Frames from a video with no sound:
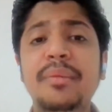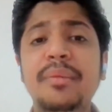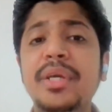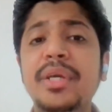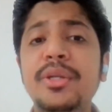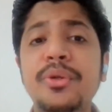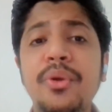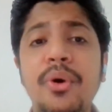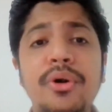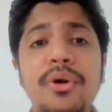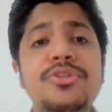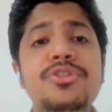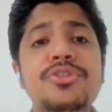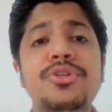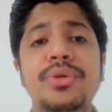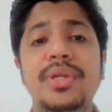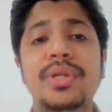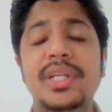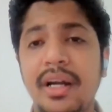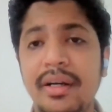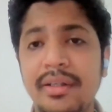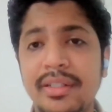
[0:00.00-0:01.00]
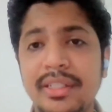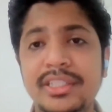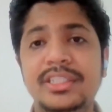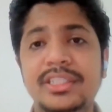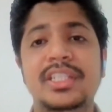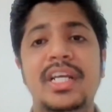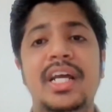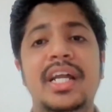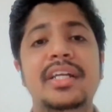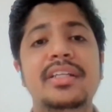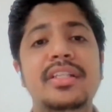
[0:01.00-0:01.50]
they may not truly
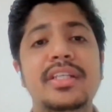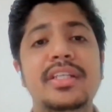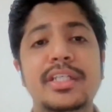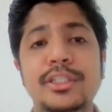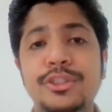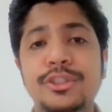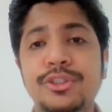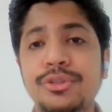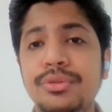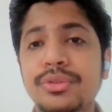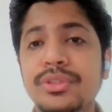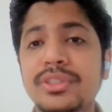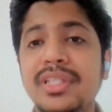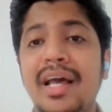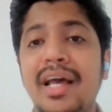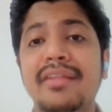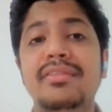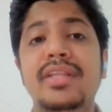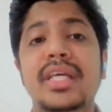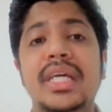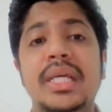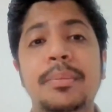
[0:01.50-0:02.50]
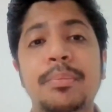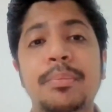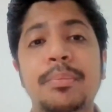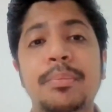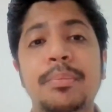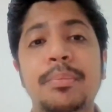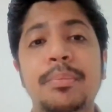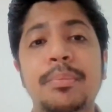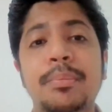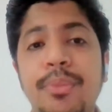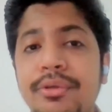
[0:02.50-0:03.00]
understand the issues and the
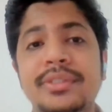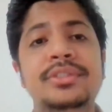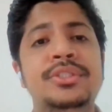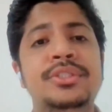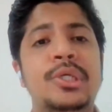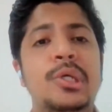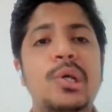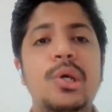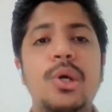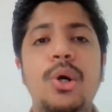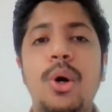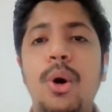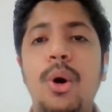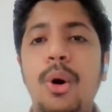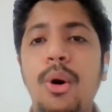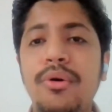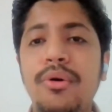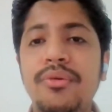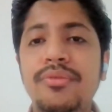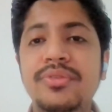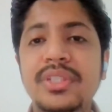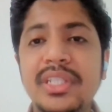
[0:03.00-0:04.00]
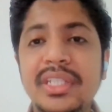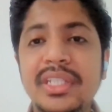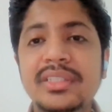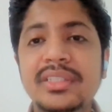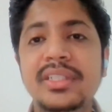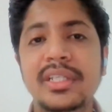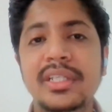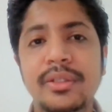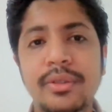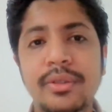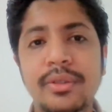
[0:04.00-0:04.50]
importance
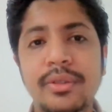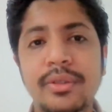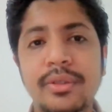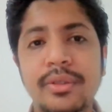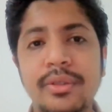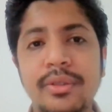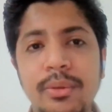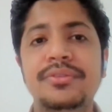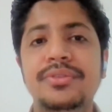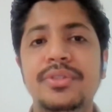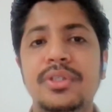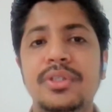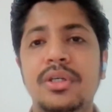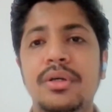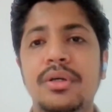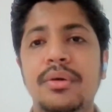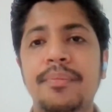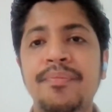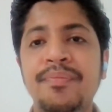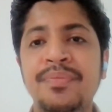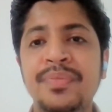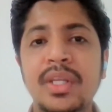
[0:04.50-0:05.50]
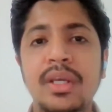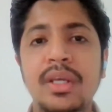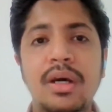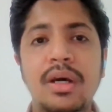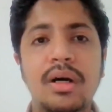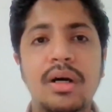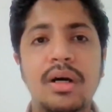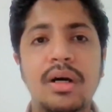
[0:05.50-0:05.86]
of these inclusivity